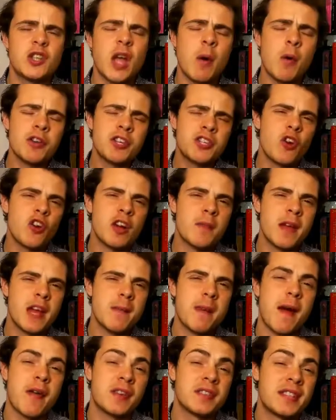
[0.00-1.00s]
I want to talk a bit
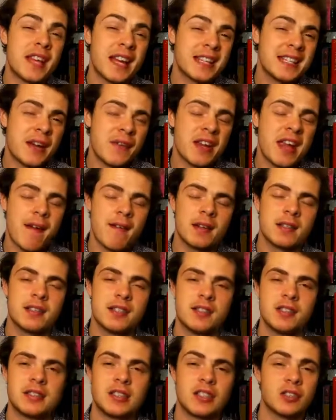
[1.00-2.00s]
about the secondary
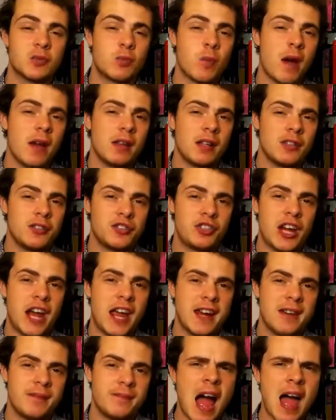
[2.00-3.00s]
characters as well as
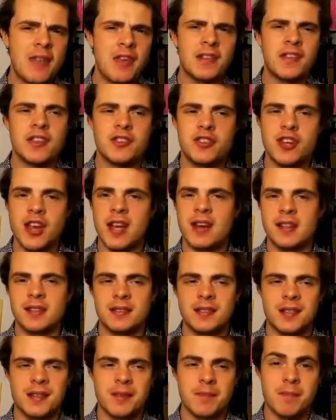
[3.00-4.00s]
Jane. I think that Jane is
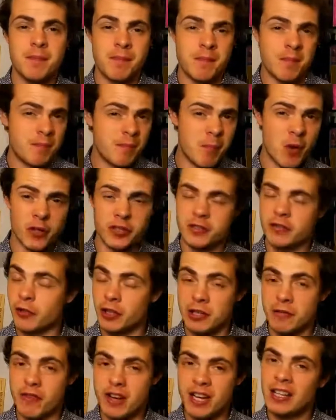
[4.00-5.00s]
the most
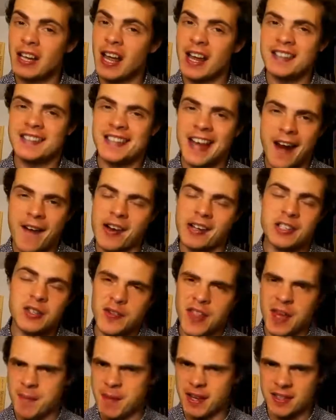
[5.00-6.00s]
fully realised character, and
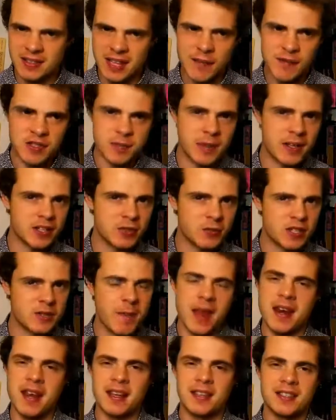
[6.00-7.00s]
that makes sense because we're
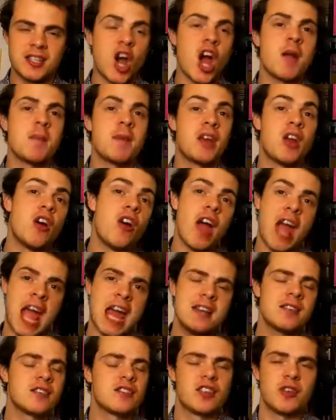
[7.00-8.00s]
spending time in her
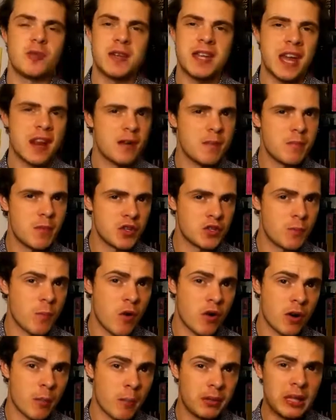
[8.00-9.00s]
head, so we get a much more
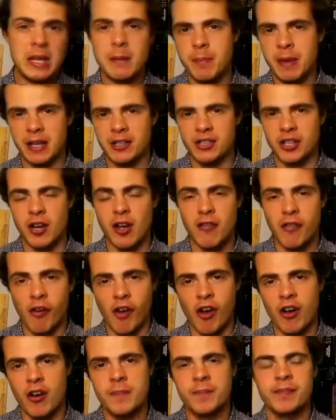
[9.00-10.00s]
complete picture of
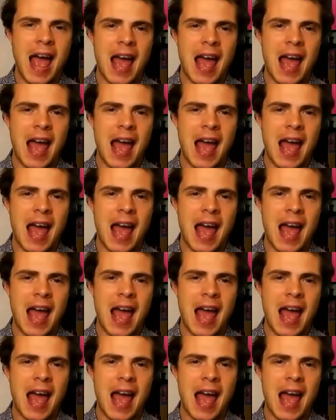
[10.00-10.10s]
her.